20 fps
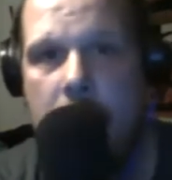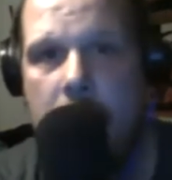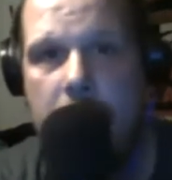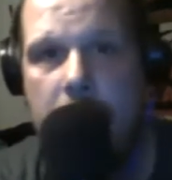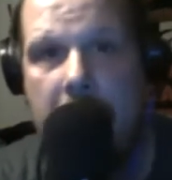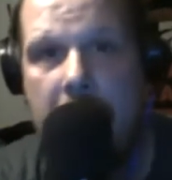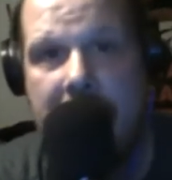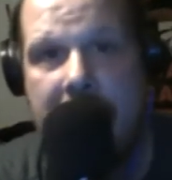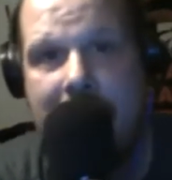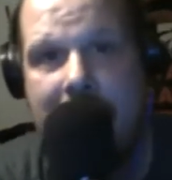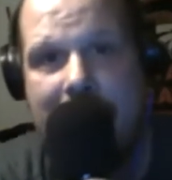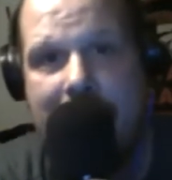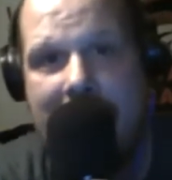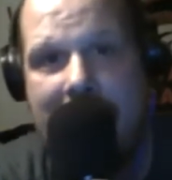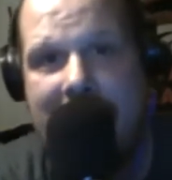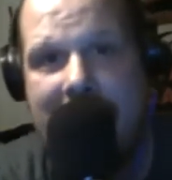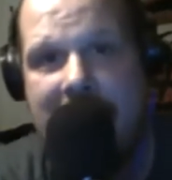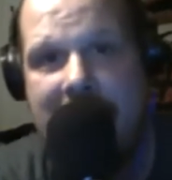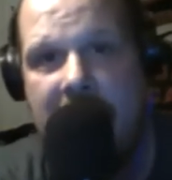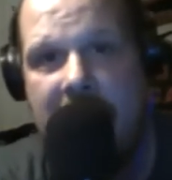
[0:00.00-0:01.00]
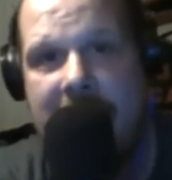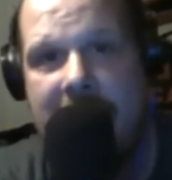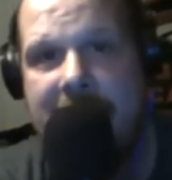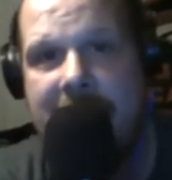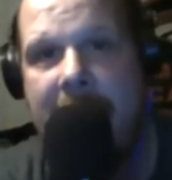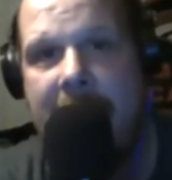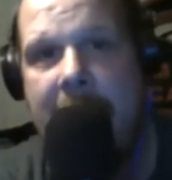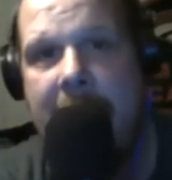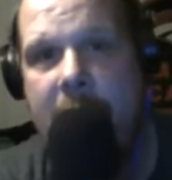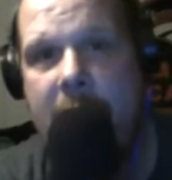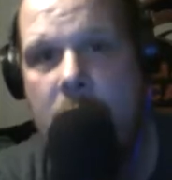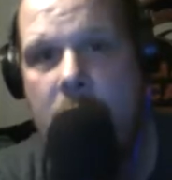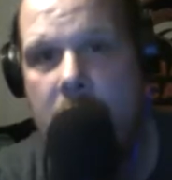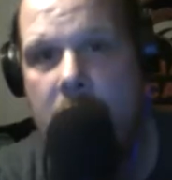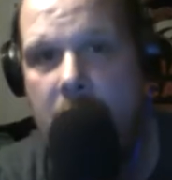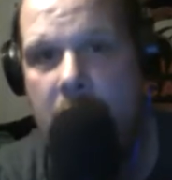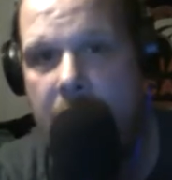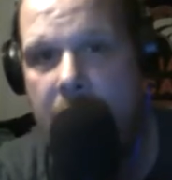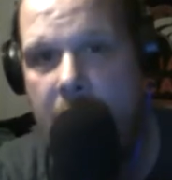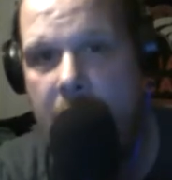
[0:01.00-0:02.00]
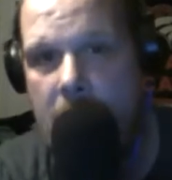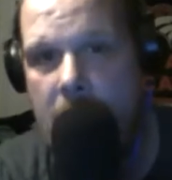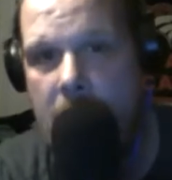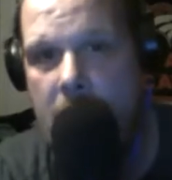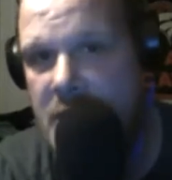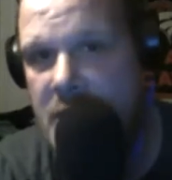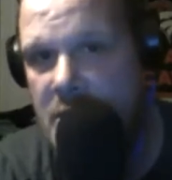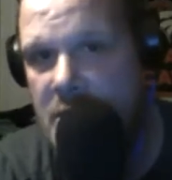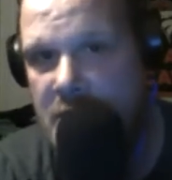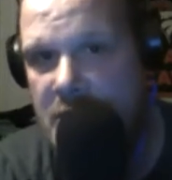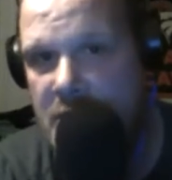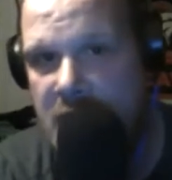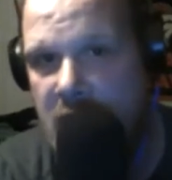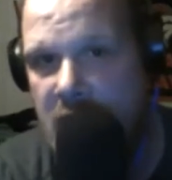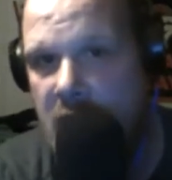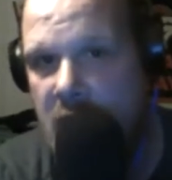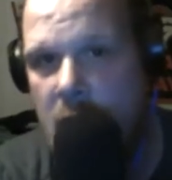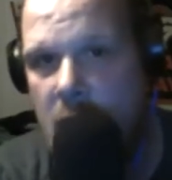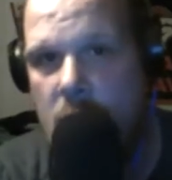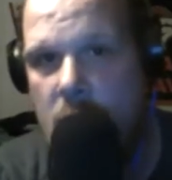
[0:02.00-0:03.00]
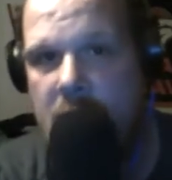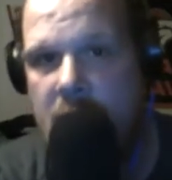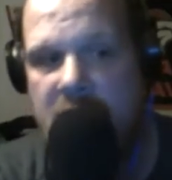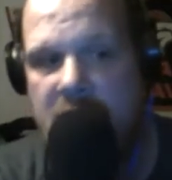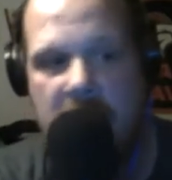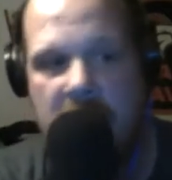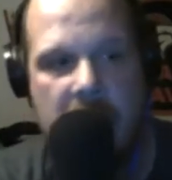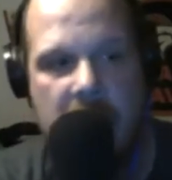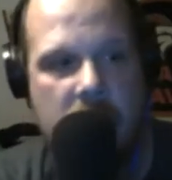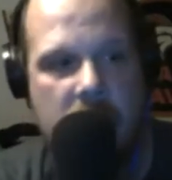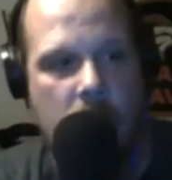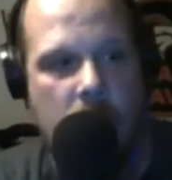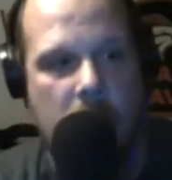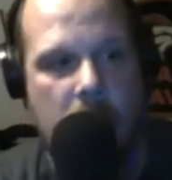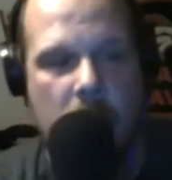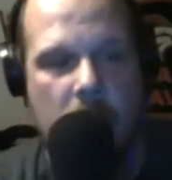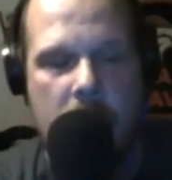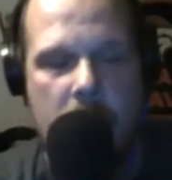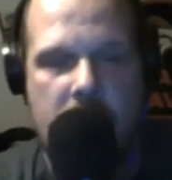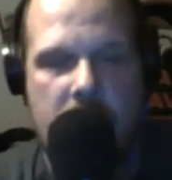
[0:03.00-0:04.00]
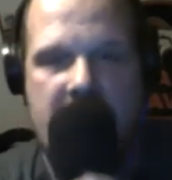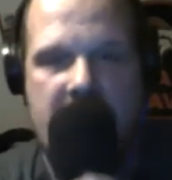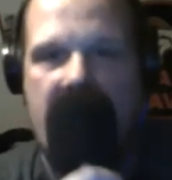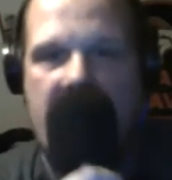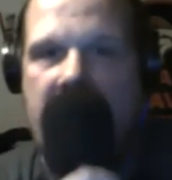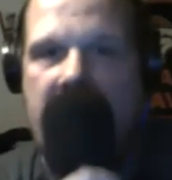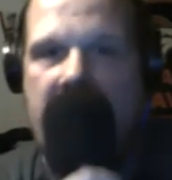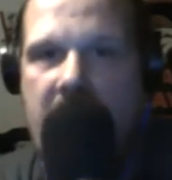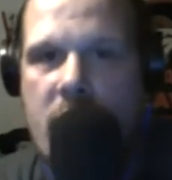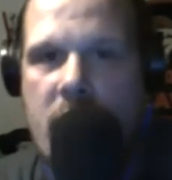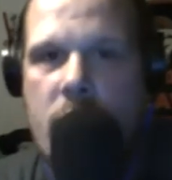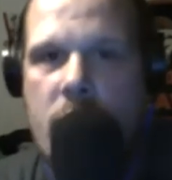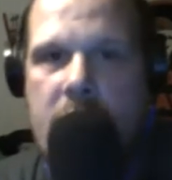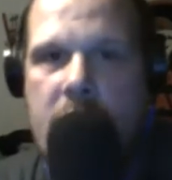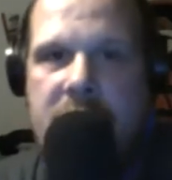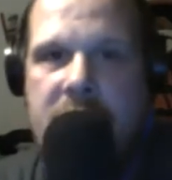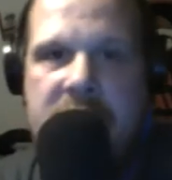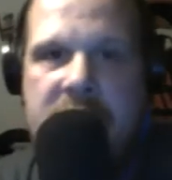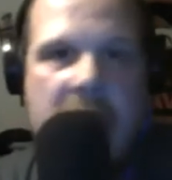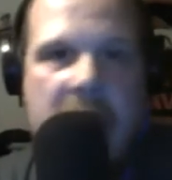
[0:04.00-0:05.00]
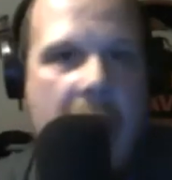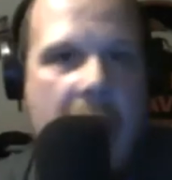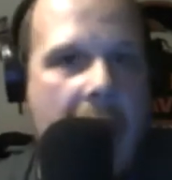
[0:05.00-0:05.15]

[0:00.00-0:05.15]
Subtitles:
but it's not dire enough that Mr. CEO doesn't get a 21% increase.